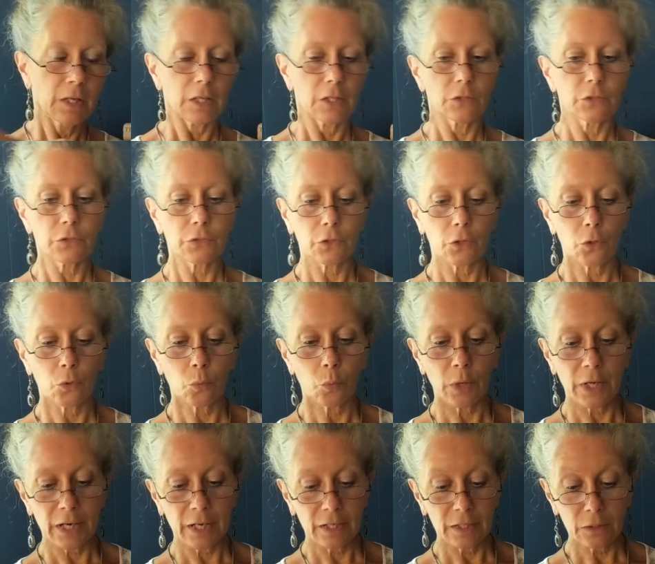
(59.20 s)
And so
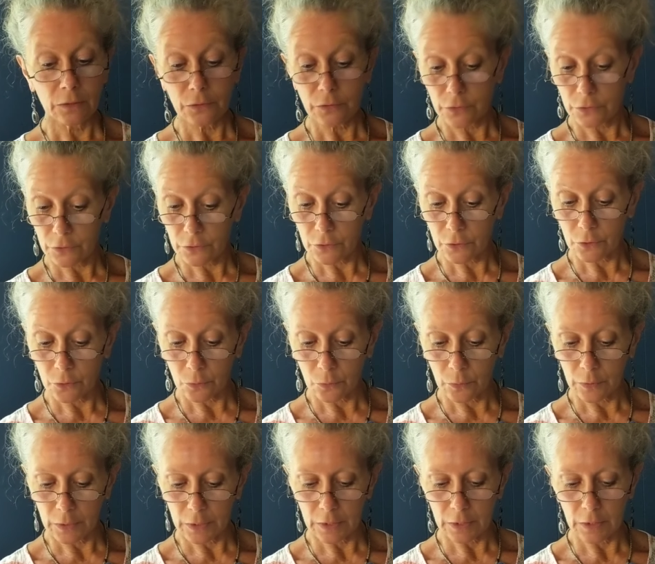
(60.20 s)
what I'll
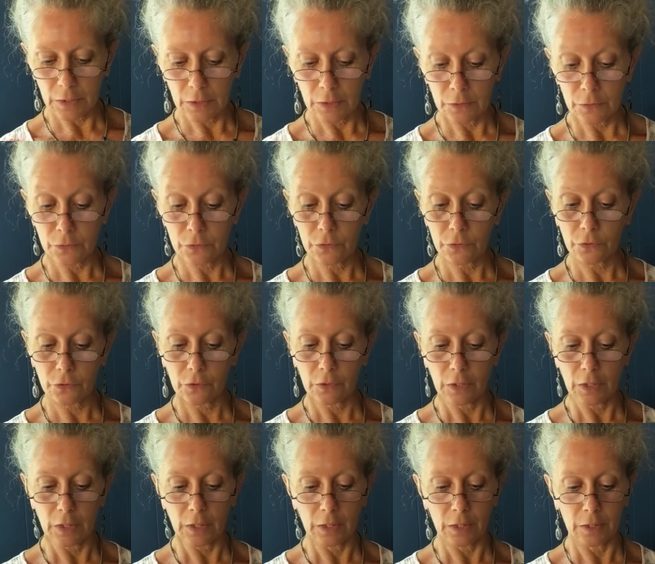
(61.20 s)
do is
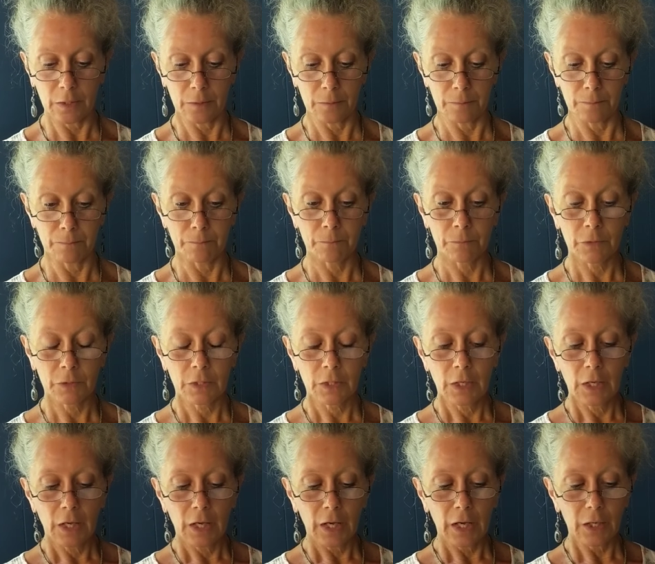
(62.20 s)

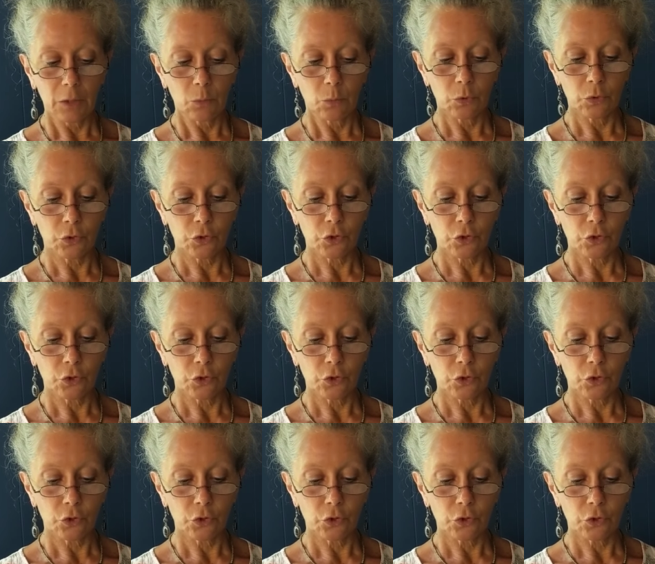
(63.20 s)
I will